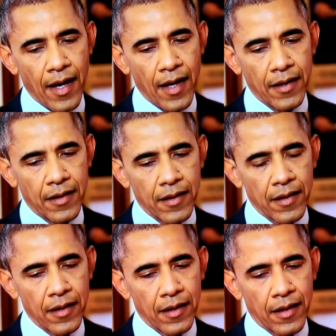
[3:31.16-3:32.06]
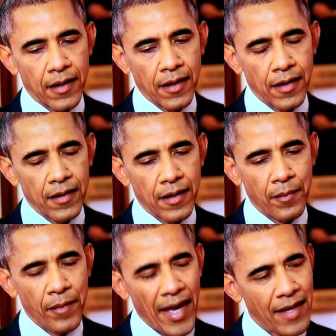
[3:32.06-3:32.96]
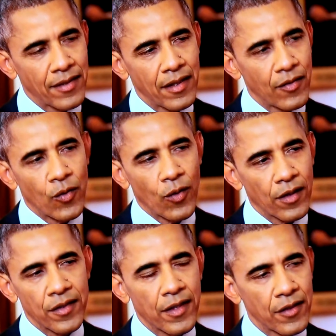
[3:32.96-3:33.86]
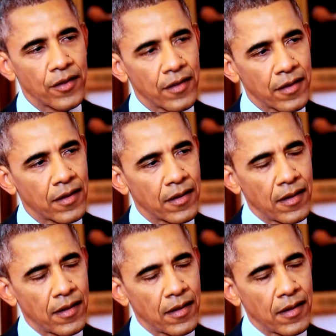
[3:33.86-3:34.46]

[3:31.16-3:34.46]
And the capacity of an organization